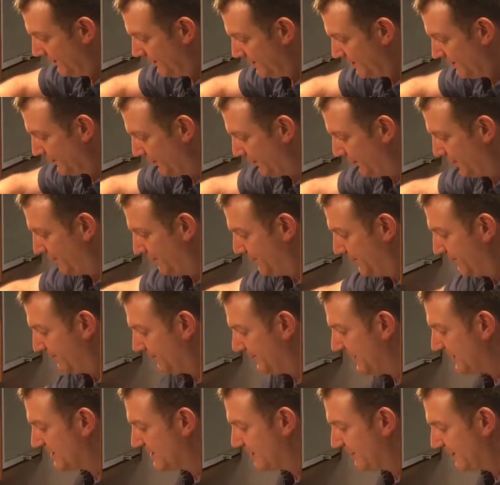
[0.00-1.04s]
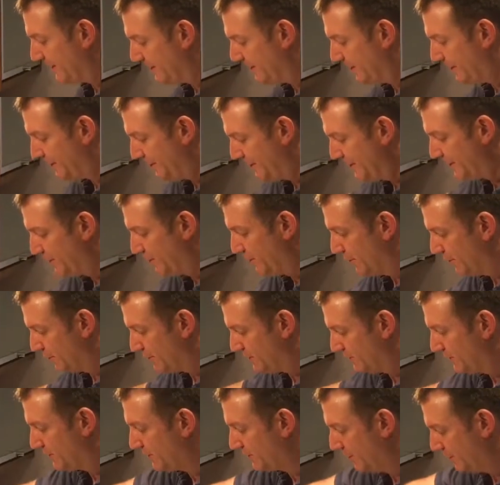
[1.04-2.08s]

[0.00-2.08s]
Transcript: So that's about 3/4